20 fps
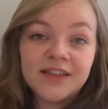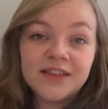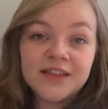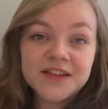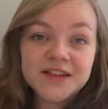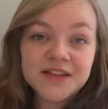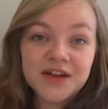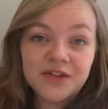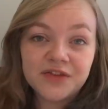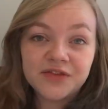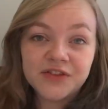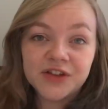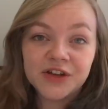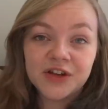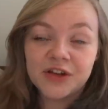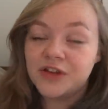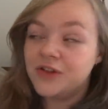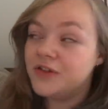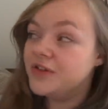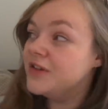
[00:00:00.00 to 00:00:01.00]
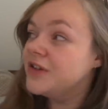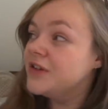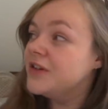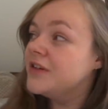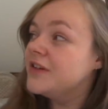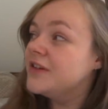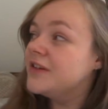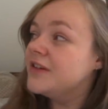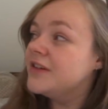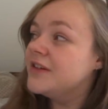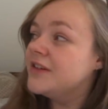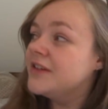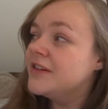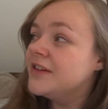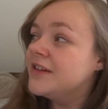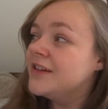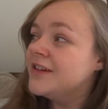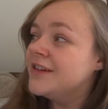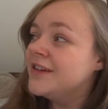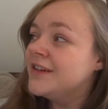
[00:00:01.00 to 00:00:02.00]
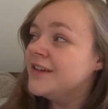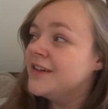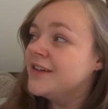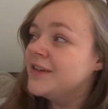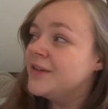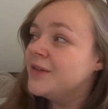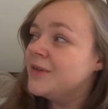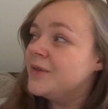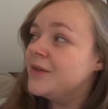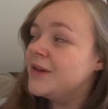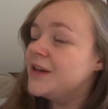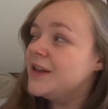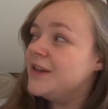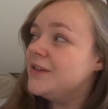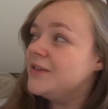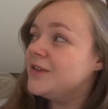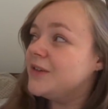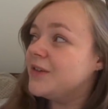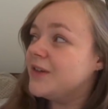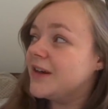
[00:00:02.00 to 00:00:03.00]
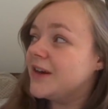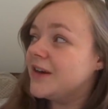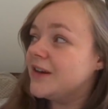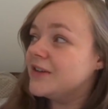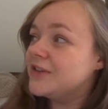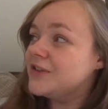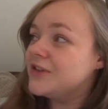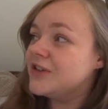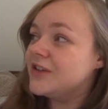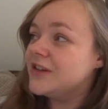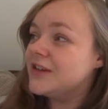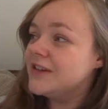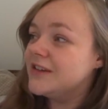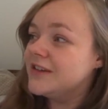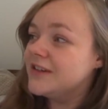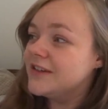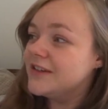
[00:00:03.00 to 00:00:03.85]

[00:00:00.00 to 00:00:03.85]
this afternoon. What are you doing, Archie?